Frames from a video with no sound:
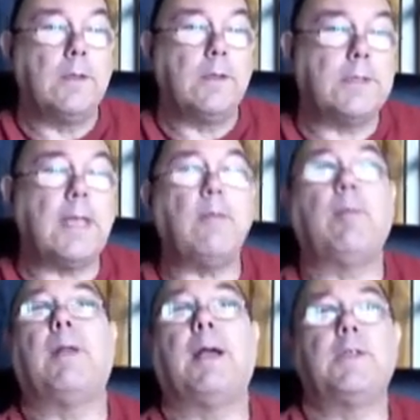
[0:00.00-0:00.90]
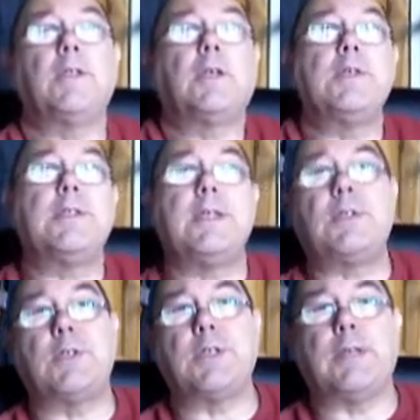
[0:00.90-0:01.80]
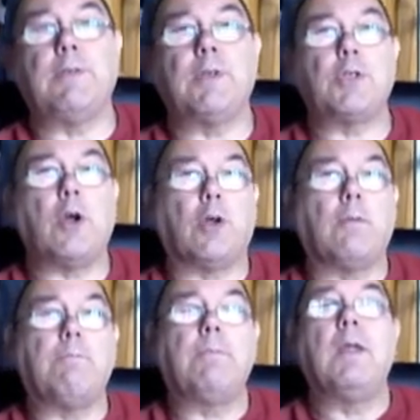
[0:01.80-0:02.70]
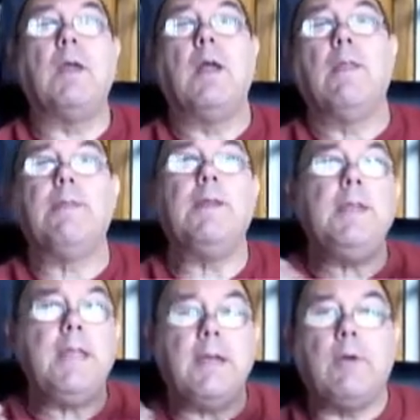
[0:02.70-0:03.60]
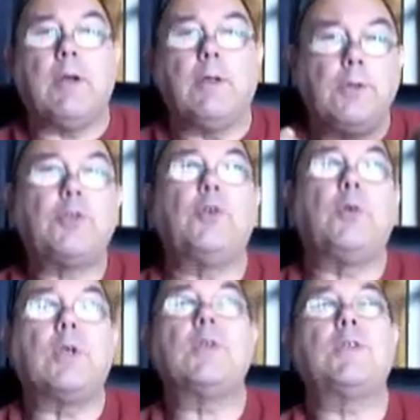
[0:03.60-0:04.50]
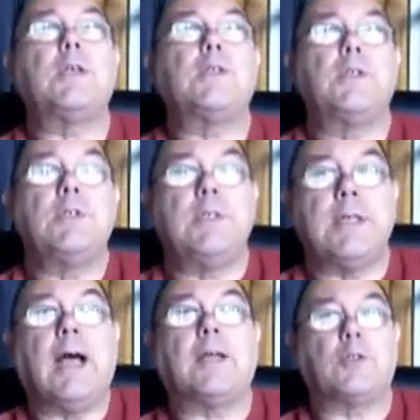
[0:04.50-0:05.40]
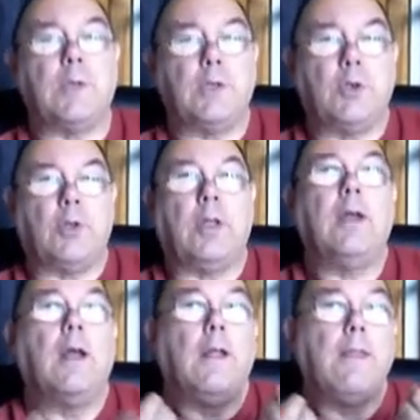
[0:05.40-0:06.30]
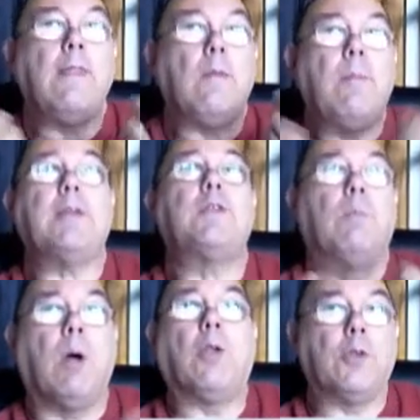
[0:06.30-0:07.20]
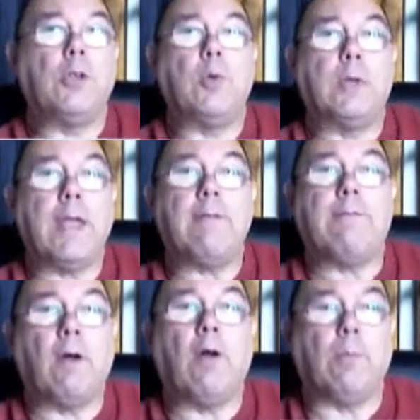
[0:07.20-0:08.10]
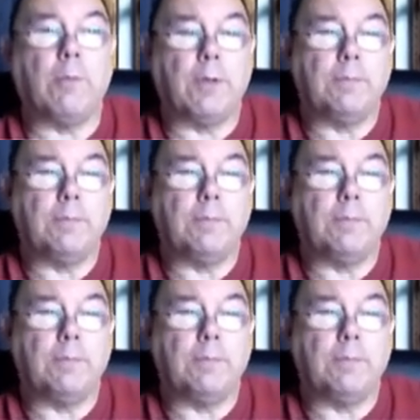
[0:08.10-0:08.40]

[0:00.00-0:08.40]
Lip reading: The same applies to the consistency of the stock. The nearer the two consistencies are to each other, then the better bond you will get formed.